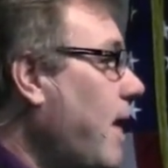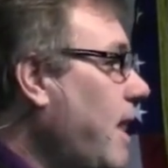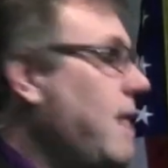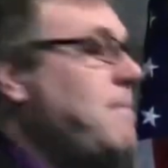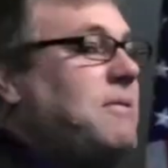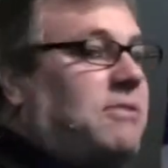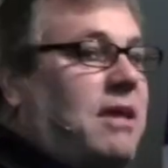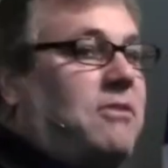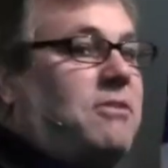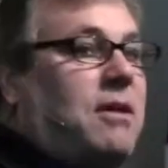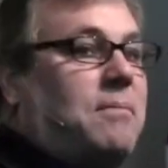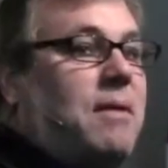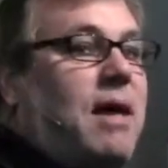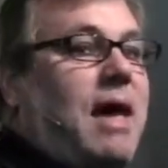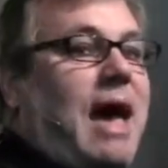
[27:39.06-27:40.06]
And let me say
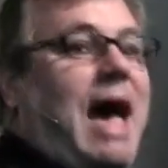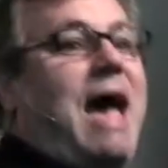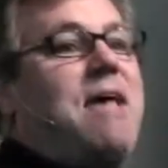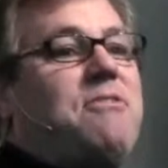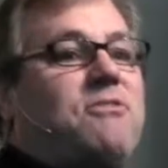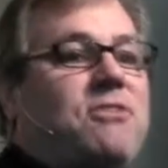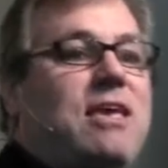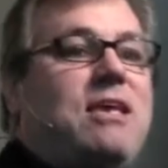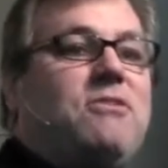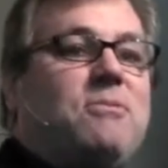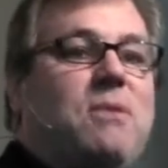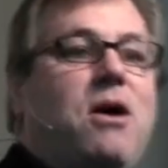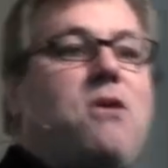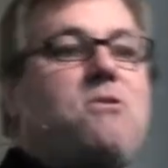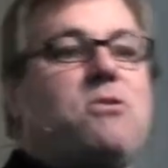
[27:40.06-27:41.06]
something. I've seen
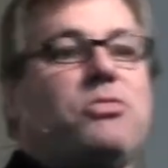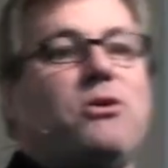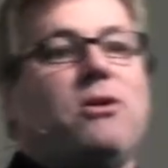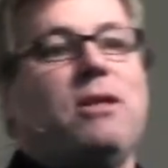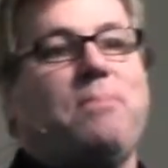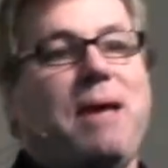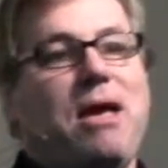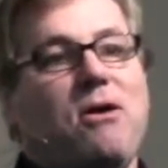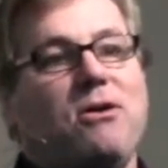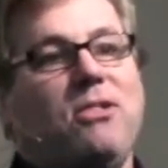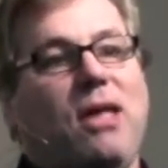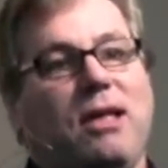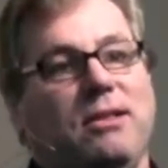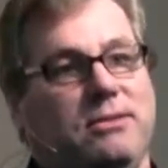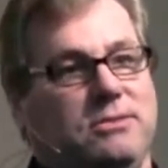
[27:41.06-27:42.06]
some 130 pound
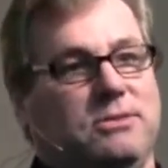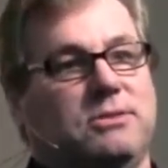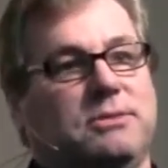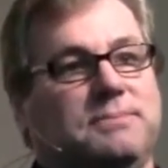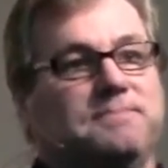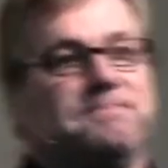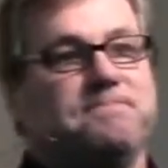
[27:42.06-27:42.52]
gluttons.